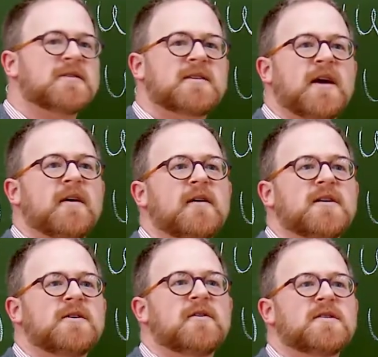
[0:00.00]
scale,
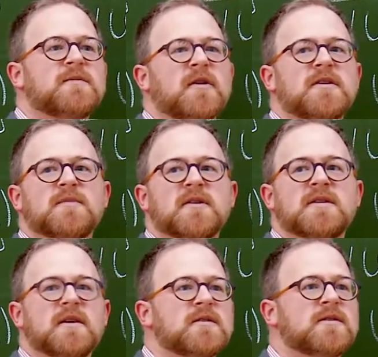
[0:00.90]
as you go to smaller and smaller
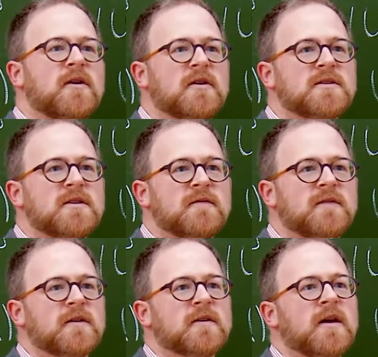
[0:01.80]
scales, they'll all see the
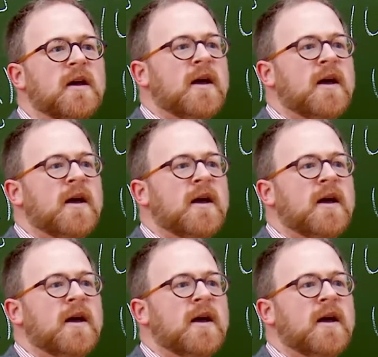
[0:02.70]
field.